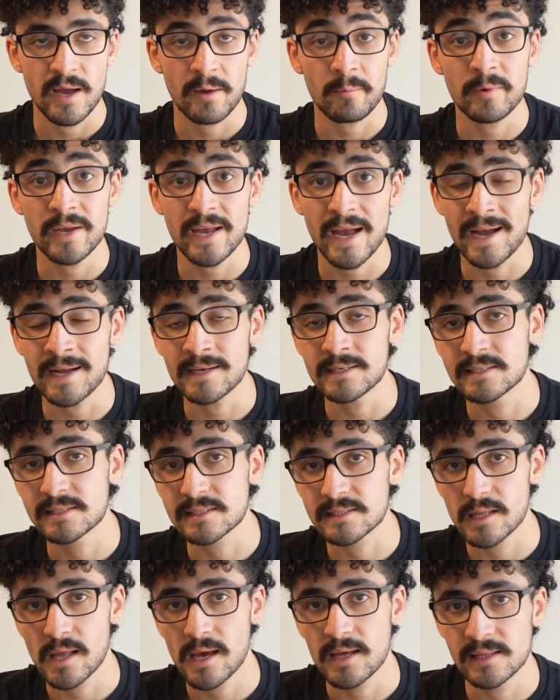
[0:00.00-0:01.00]
we add
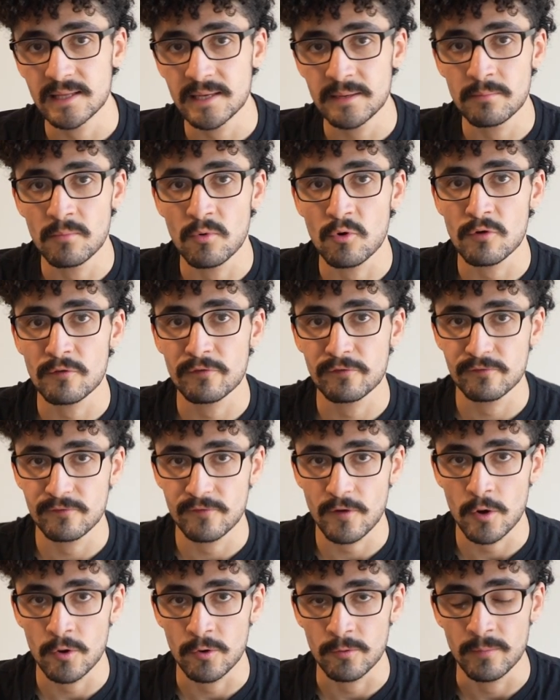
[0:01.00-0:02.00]
slightly more
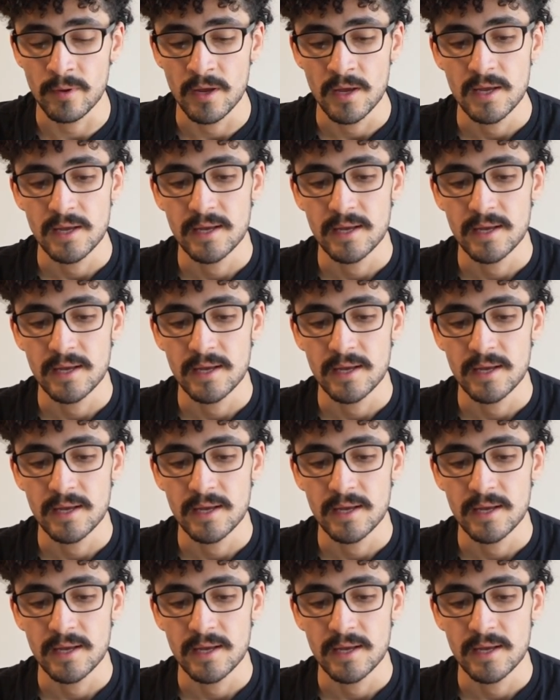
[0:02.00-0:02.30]
foam.